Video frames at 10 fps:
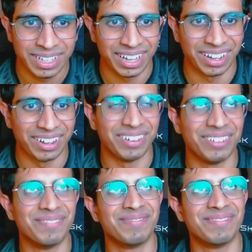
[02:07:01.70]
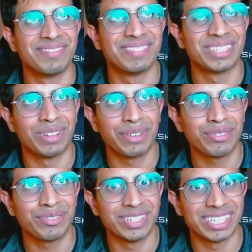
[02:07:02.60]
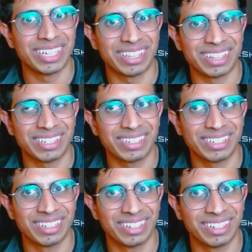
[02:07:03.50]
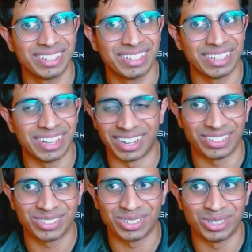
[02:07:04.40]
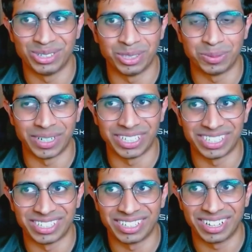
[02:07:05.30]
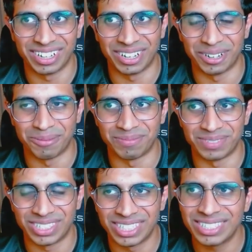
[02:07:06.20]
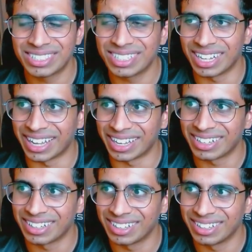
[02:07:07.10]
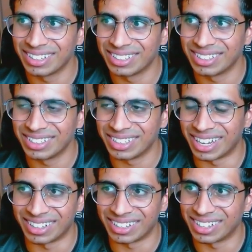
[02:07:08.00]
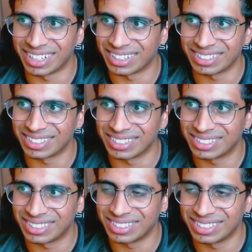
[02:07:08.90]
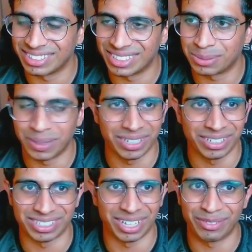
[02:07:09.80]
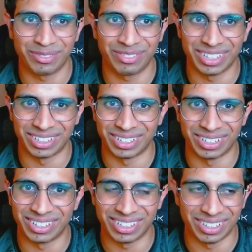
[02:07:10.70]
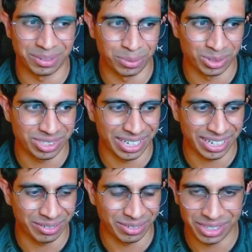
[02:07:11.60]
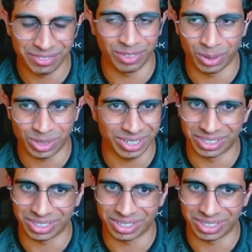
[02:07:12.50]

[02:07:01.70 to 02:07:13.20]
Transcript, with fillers: Um, so Life of Riza, I think, yeah, also a huge inspiration. Um, she's like, yeah, like s- just being herself in the in the most like and really focusing on her